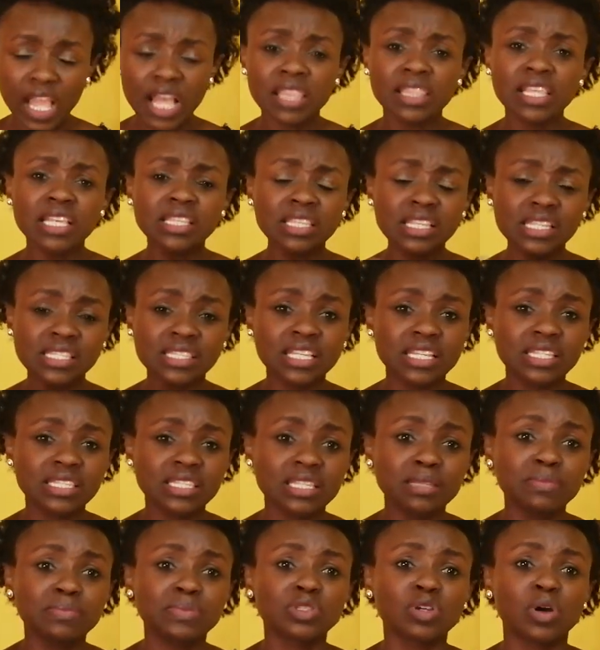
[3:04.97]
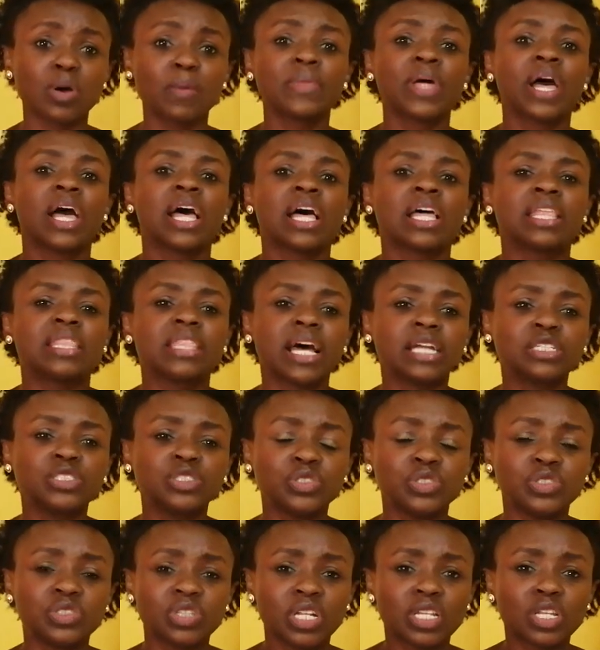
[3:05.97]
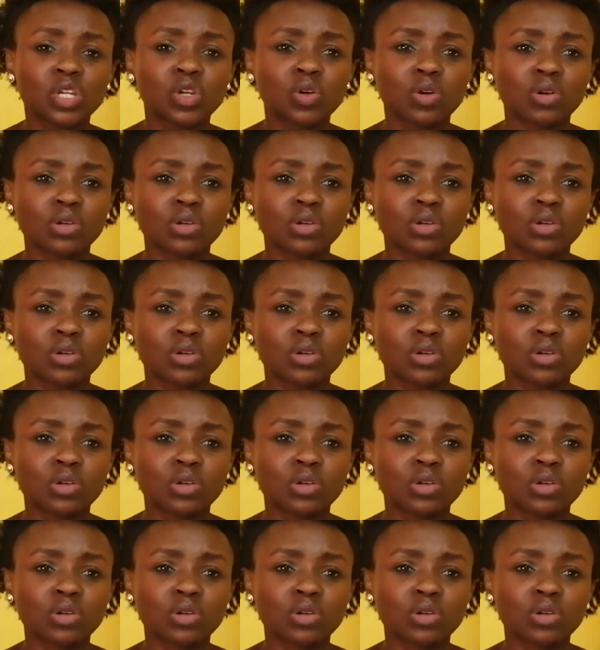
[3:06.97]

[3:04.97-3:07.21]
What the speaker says: This is the symptom that usually